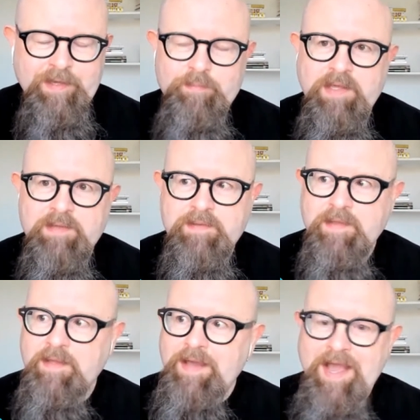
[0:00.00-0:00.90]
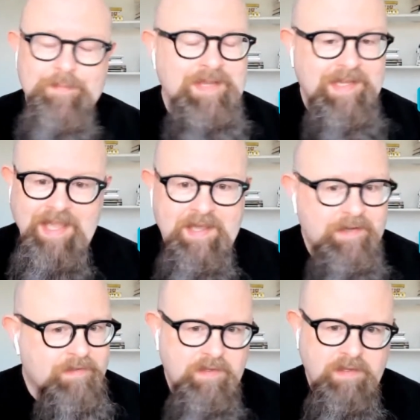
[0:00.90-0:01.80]
Because I mean, again,
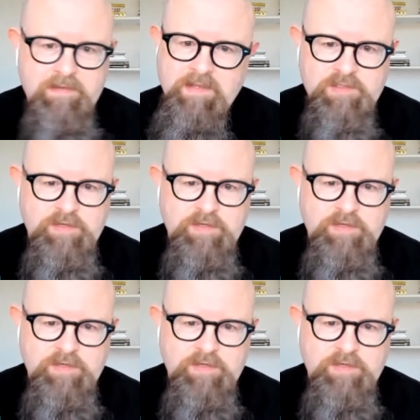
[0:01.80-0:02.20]
it's such a